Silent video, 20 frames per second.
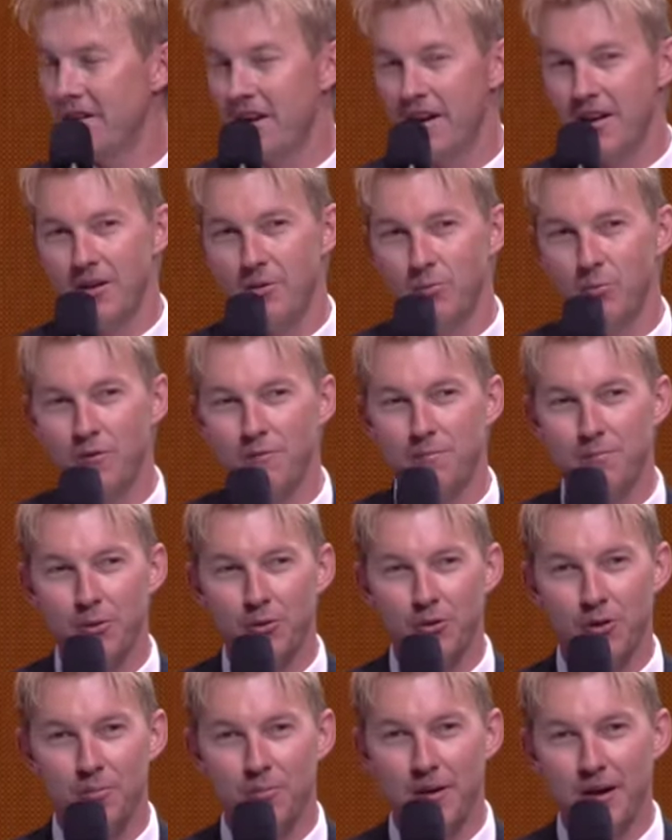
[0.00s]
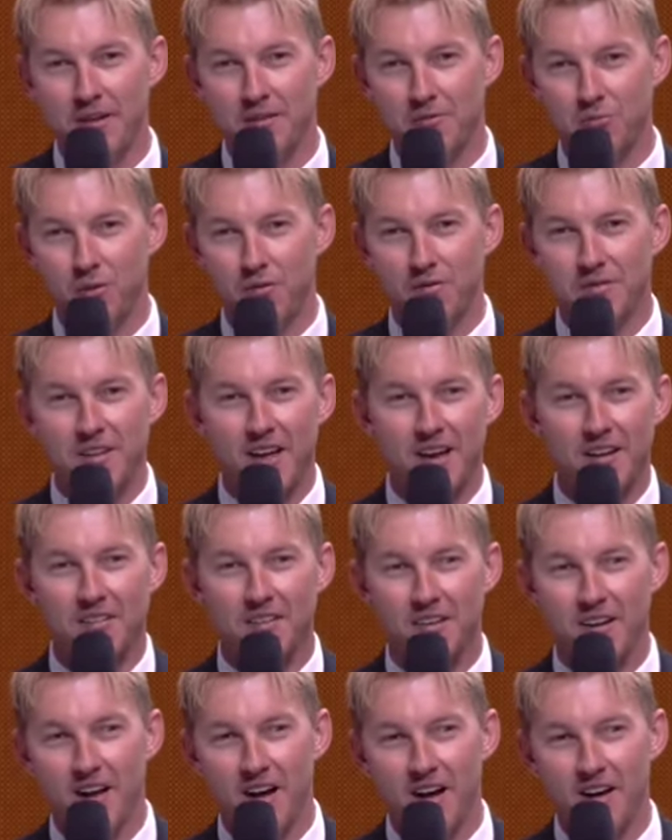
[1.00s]
And we've built the bus, we've decked
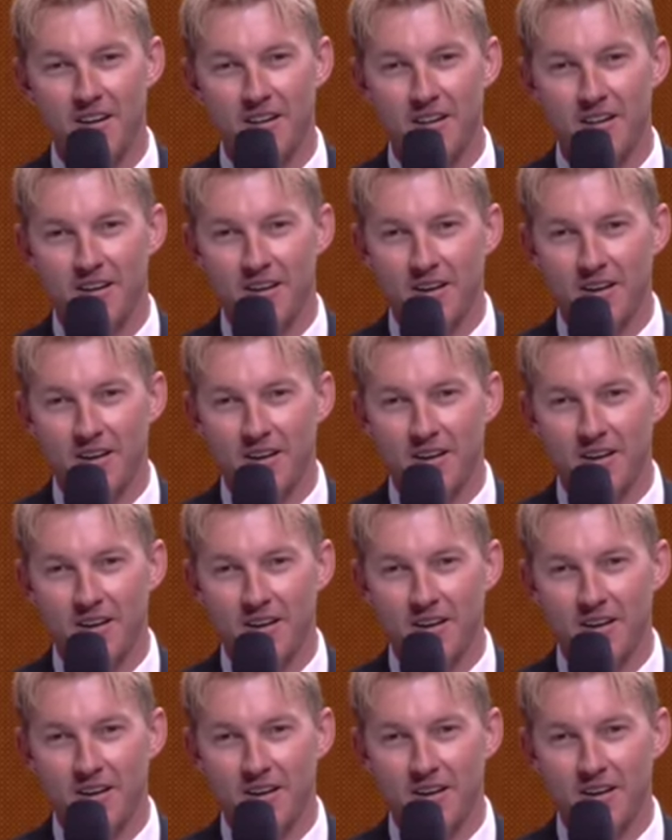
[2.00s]
it out.